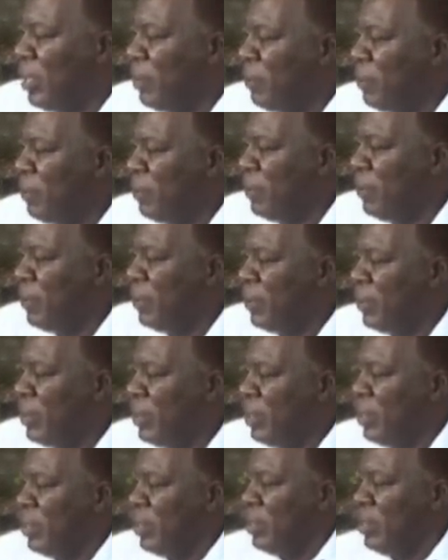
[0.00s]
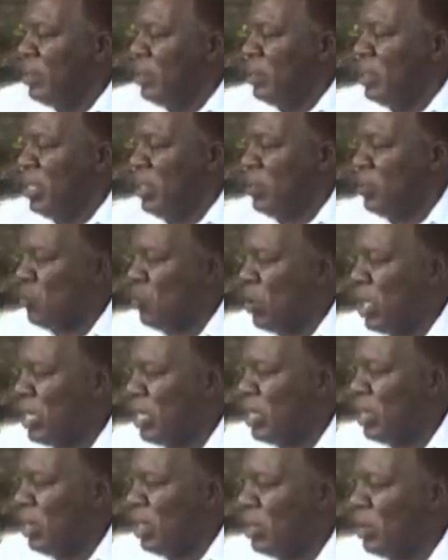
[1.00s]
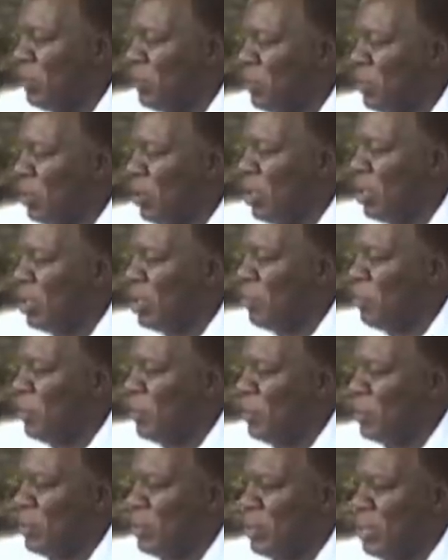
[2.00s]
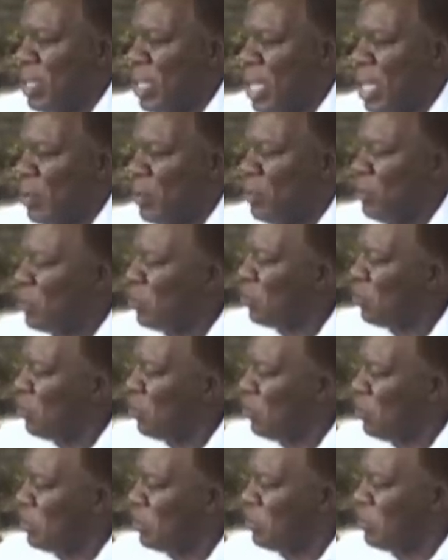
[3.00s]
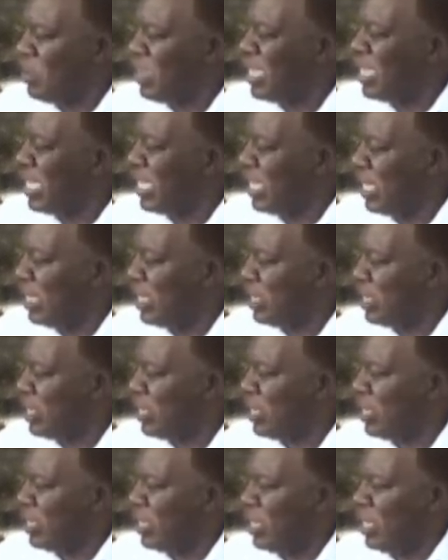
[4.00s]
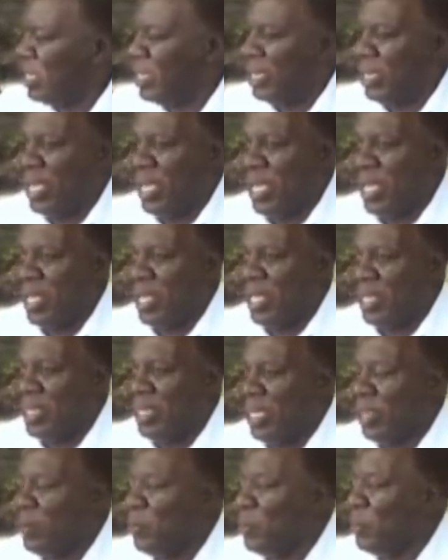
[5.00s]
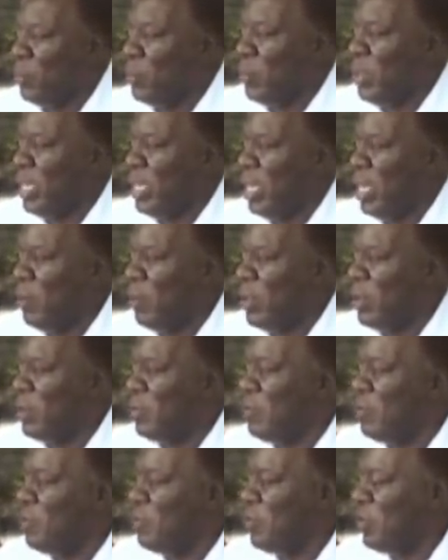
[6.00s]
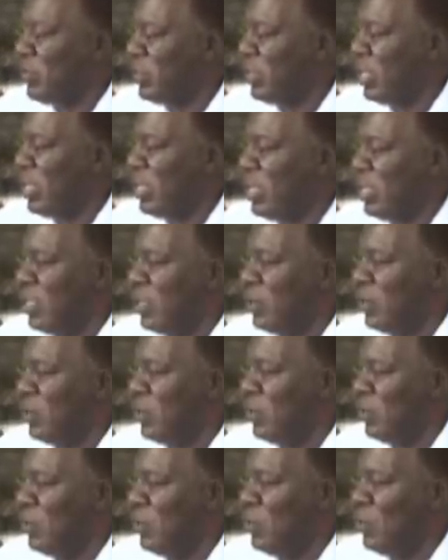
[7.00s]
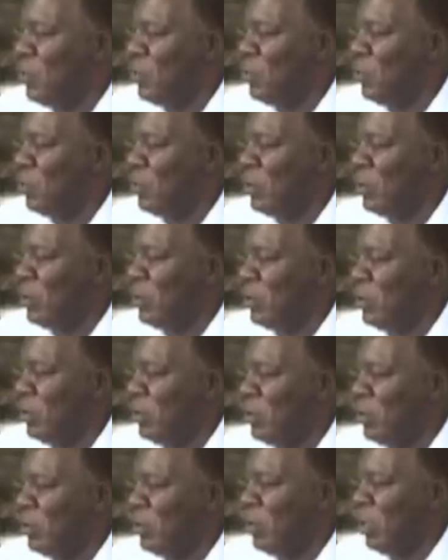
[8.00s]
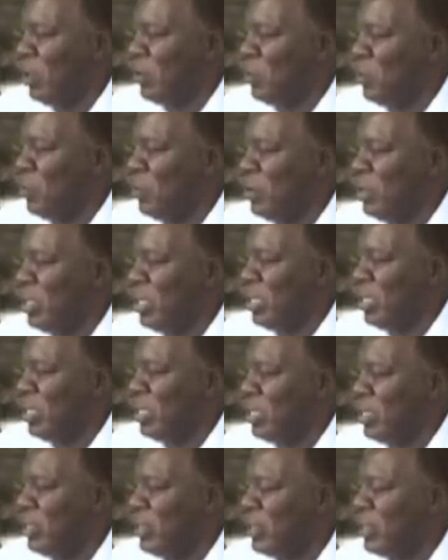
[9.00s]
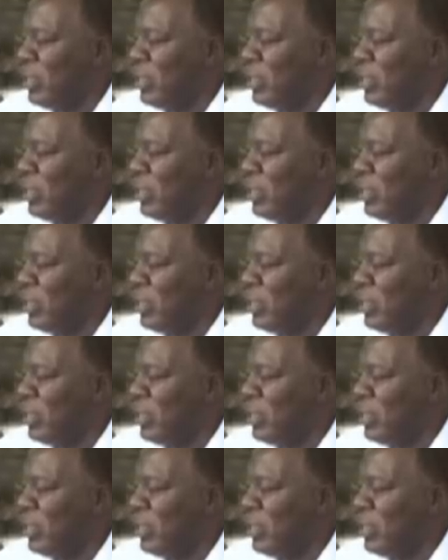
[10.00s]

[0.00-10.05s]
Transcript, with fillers: uh, there's quite a lot of talk about agro-tourism linkage. And uh, I think we are one of the first islands who not only